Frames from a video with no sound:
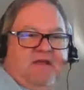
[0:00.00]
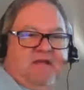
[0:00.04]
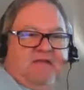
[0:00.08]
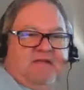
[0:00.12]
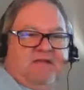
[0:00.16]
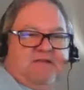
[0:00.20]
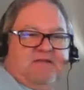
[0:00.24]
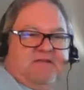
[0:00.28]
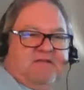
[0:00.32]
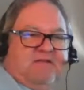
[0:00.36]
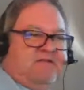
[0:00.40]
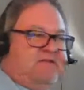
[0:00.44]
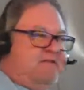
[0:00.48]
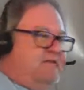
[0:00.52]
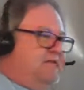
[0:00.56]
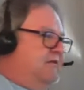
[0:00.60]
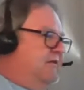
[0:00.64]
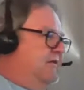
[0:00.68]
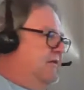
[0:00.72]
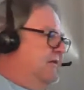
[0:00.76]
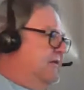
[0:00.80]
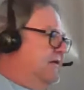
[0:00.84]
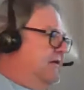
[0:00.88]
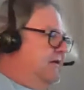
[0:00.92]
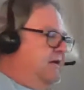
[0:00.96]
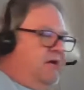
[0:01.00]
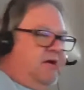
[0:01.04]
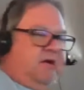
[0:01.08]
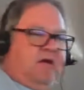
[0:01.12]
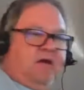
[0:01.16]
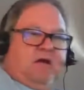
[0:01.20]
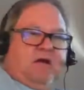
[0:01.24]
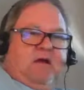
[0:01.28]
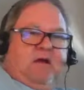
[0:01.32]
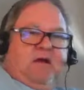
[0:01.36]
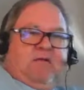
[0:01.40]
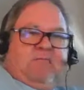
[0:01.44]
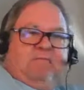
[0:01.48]
is
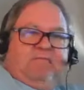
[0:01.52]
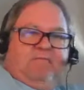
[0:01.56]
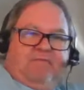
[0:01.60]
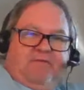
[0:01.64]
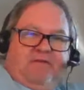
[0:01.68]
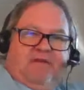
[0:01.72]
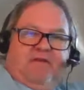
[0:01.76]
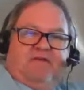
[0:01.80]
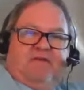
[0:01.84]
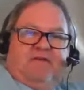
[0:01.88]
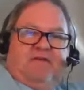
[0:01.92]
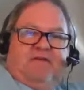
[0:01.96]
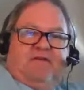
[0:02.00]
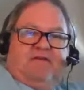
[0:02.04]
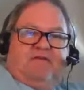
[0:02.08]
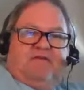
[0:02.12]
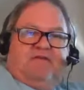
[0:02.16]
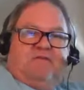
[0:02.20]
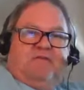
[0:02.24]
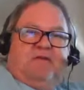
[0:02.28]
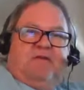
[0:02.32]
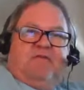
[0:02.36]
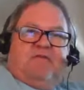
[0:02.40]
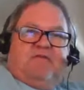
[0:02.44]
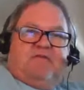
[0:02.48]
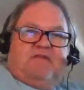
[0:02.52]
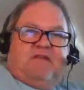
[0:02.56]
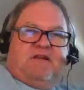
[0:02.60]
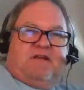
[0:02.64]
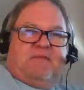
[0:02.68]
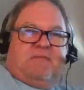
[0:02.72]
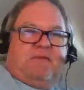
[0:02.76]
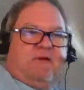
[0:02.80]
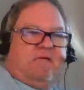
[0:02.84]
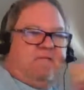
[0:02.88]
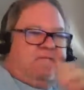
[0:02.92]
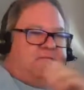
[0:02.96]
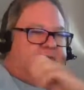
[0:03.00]
feelings. We always talk
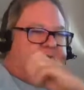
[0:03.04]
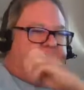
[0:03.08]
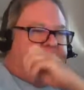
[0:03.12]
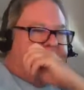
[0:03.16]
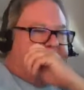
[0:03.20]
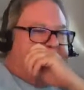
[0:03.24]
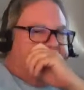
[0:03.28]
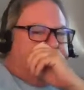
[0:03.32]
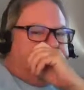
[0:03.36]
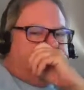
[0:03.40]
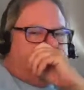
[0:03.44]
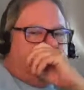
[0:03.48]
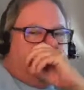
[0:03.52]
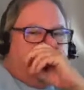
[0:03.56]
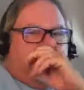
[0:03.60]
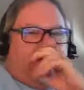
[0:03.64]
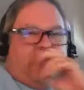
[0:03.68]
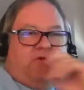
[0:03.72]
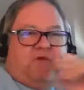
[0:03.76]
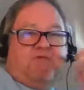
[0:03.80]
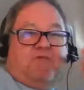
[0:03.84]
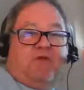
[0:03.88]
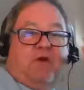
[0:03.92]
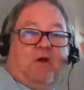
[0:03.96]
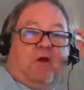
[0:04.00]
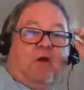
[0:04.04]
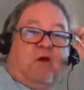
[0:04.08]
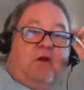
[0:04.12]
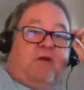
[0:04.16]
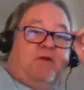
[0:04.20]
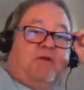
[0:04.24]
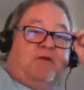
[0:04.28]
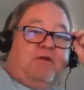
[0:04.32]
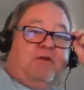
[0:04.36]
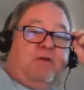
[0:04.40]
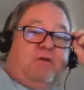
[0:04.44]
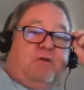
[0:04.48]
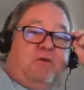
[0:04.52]
about facts, and we always
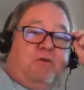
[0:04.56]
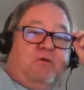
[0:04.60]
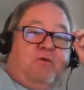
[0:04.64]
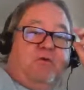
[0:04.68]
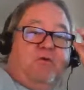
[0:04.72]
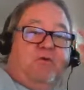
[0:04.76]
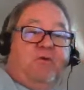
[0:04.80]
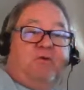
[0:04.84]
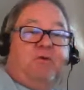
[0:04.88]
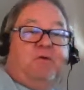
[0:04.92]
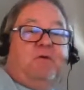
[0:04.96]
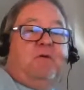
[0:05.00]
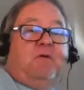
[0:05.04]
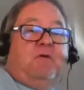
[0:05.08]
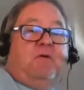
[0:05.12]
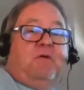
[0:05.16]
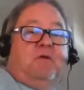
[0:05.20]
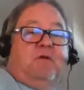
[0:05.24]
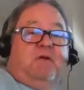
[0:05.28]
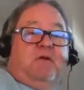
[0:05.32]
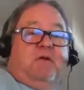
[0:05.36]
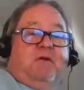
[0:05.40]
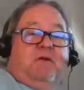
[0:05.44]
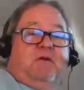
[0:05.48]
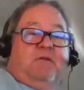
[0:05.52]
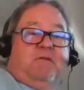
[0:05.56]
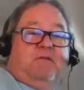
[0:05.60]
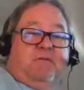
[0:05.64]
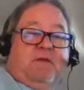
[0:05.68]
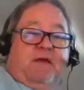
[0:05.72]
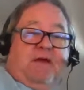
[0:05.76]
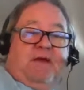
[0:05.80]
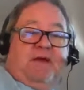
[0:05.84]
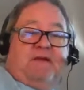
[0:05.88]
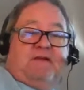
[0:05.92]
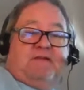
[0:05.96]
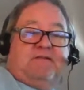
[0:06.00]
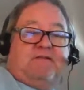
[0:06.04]
argue
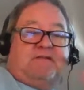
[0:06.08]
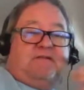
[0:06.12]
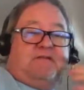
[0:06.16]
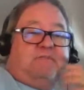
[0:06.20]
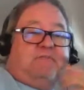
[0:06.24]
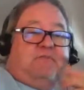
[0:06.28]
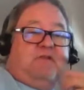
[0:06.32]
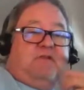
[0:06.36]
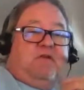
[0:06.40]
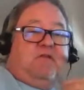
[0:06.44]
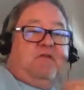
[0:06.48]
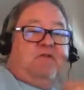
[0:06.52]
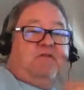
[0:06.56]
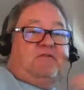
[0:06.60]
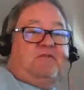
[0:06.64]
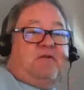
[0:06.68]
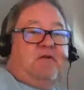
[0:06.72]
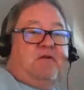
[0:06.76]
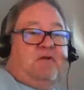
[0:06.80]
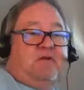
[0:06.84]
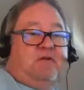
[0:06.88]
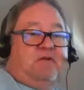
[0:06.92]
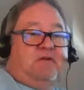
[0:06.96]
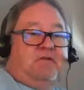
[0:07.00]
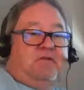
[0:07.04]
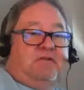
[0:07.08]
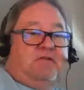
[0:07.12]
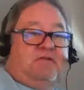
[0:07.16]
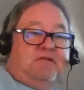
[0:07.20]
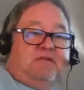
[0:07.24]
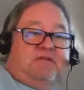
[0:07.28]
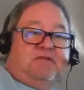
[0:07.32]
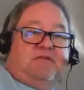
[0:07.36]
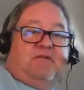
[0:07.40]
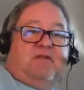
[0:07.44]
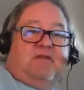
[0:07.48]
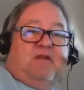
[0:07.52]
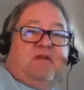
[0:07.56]
facts. We always argue
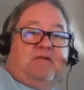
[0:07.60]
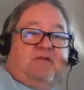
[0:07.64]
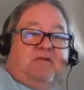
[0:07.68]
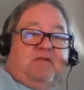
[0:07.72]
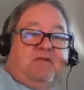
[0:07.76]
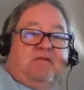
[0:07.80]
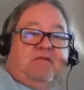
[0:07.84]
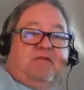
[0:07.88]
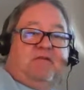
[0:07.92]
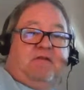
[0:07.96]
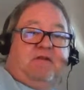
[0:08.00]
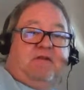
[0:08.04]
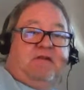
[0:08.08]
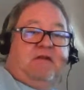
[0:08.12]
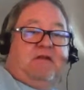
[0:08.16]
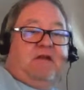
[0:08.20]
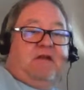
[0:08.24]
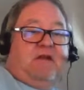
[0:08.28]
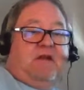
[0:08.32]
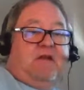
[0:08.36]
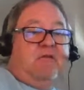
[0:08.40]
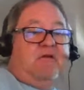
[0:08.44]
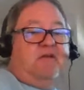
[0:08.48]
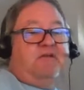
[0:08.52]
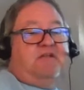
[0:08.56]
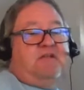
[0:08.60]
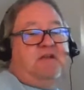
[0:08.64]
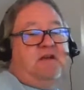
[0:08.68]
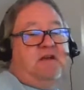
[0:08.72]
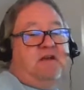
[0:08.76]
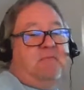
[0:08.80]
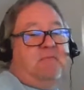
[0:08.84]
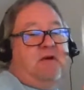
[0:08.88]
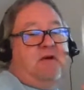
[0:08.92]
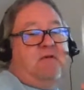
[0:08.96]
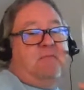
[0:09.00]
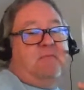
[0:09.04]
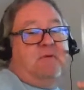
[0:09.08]
this or that, the other thing. And I want to talk
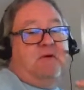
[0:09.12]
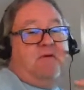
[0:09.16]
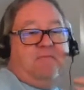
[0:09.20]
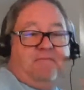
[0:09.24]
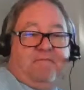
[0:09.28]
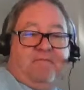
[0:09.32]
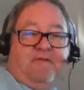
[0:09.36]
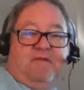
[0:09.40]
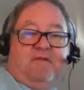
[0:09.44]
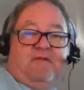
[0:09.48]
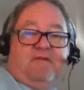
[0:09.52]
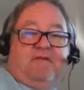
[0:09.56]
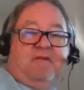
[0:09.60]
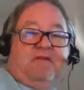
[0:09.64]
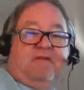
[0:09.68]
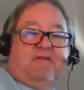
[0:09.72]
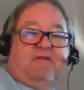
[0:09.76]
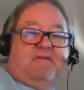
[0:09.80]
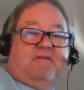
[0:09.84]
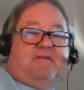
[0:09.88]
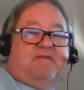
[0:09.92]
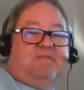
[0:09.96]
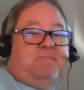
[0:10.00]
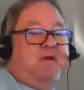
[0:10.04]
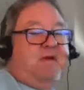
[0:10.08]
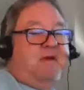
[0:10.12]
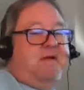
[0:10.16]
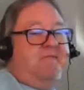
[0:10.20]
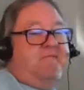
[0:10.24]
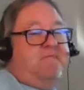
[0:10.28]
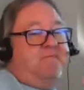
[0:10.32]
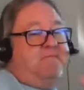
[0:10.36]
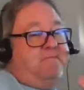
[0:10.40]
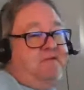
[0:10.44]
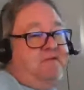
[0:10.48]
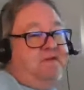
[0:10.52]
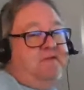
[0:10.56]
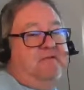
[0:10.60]
about my feelings, because my
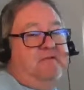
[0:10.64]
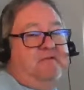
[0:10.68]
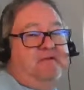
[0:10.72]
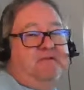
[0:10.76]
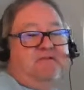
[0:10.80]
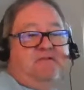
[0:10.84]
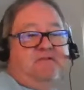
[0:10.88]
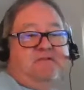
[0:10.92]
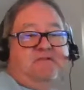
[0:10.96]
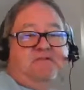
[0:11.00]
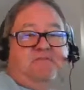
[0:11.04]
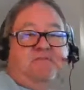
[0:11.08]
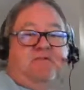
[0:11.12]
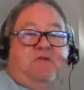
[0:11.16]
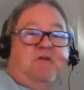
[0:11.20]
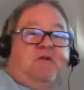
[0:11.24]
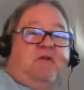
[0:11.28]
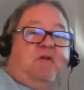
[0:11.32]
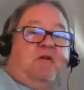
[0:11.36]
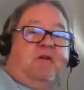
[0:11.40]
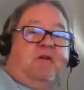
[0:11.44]
feelings is what